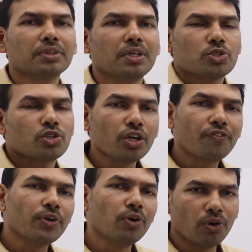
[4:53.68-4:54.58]
So if
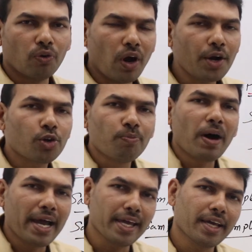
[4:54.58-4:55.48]
you want to
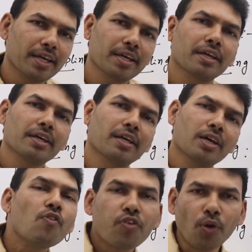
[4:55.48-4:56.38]
buy
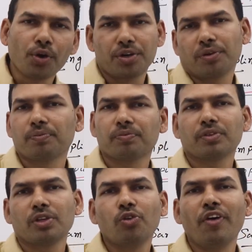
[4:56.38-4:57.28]
fruit,
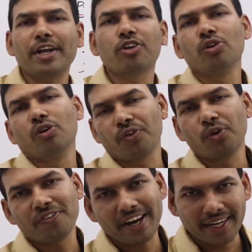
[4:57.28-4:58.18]
you went to
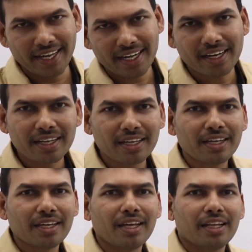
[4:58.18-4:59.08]
fruit vendor,
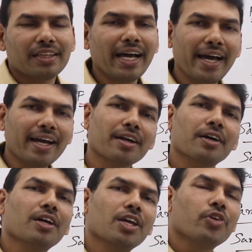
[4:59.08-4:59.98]

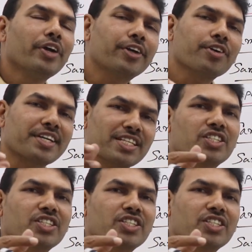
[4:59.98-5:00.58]
there you need to test